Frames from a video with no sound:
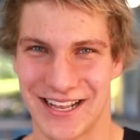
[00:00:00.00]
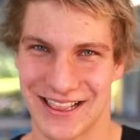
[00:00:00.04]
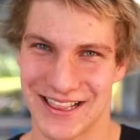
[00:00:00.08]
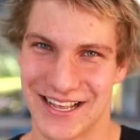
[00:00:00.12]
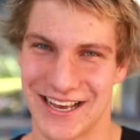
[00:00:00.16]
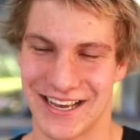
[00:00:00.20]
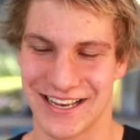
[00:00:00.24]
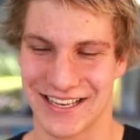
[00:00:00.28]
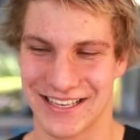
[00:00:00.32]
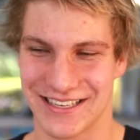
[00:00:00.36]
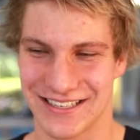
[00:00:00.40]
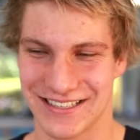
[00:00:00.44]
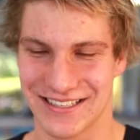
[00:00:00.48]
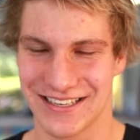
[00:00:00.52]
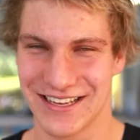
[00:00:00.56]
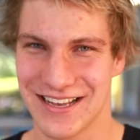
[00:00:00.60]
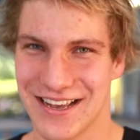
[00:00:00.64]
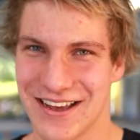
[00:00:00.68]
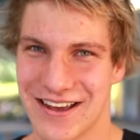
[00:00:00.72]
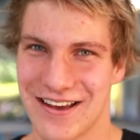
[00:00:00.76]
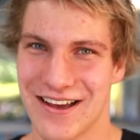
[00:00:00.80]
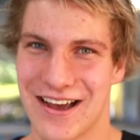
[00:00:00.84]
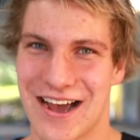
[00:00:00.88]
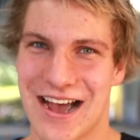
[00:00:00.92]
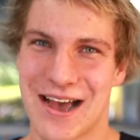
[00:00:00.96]
Like,
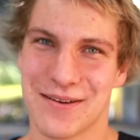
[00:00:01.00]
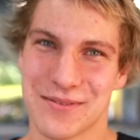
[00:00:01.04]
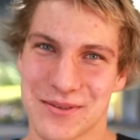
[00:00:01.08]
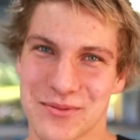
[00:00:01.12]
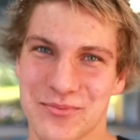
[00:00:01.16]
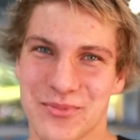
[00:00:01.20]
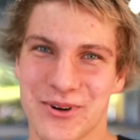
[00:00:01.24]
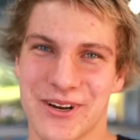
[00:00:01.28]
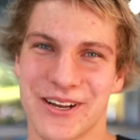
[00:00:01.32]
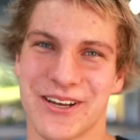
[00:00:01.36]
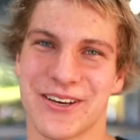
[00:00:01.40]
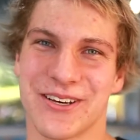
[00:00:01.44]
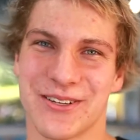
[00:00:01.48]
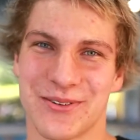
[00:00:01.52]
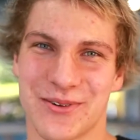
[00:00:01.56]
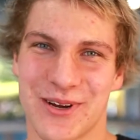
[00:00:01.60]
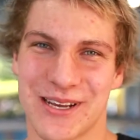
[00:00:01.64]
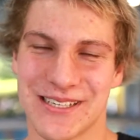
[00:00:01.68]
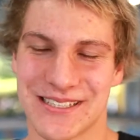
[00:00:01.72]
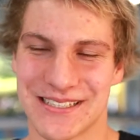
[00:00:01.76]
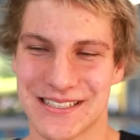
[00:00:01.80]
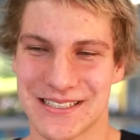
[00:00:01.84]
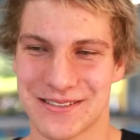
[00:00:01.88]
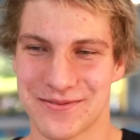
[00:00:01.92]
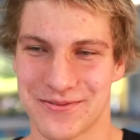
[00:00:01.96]
I have some pretty good
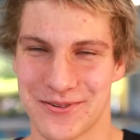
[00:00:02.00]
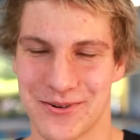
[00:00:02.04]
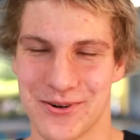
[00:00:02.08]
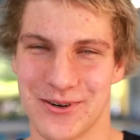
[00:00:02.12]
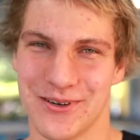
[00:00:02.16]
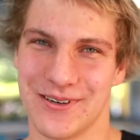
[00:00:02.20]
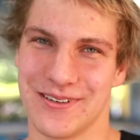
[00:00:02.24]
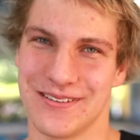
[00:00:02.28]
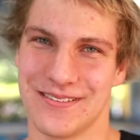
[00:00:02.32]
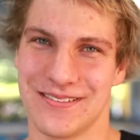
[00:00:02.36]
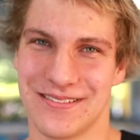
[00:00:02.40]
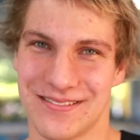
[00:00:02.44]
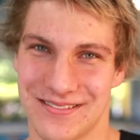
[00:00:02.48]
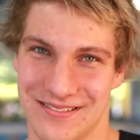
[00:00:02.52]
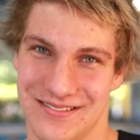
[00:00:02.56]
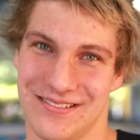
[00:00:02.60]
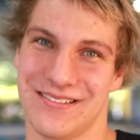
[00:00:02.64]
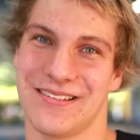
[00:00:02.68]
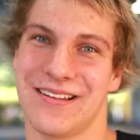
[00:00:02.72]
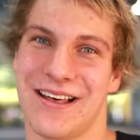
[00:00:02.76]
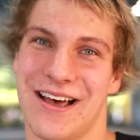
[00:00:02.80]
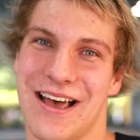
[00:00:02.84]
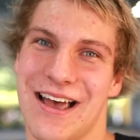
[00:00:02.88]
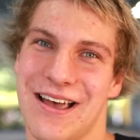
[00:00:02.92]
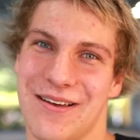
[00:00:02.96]
reasons for
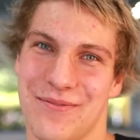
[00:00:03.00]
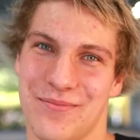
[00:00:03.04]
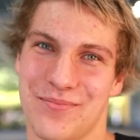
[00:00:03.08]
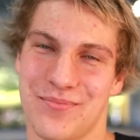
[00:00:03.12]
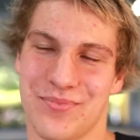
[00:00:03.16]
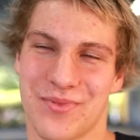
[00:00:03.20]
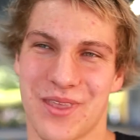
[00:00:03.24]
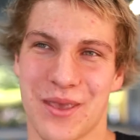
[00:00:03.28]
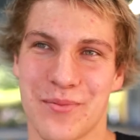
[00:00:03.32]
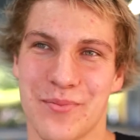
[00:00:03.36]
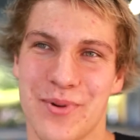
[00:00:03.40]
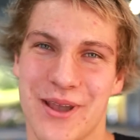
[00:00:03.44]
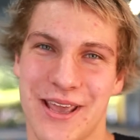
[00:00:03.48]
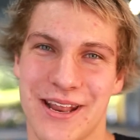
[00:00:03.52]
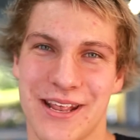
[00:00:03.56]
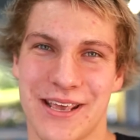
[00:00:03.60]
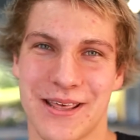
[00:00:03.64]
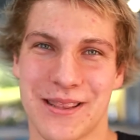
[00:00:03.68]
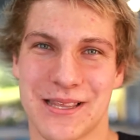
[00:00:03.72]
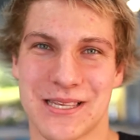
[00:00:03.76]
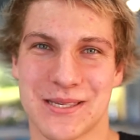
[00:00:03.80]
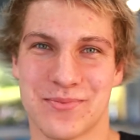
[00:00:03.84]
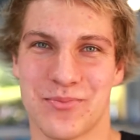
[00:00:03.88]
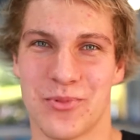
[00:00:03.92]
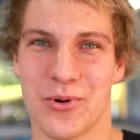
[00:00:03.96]
like competing in
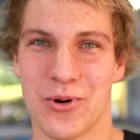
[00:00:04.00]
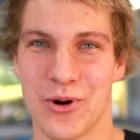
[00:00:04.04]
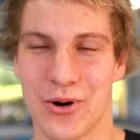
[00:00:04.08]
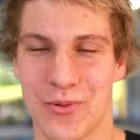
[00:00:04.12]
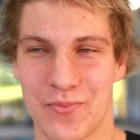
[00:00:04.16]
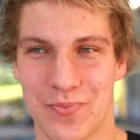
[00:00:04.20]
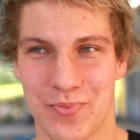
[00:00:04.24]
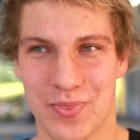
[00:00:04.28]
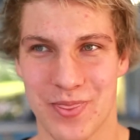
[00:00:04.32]
the sport.